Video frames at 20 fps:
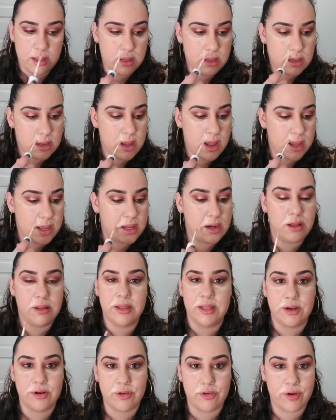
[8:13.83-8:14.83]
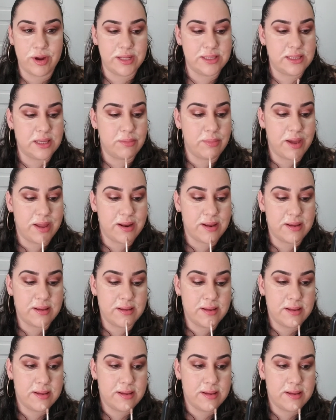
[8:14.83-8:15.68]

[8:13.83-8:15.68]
I get all crazy about it.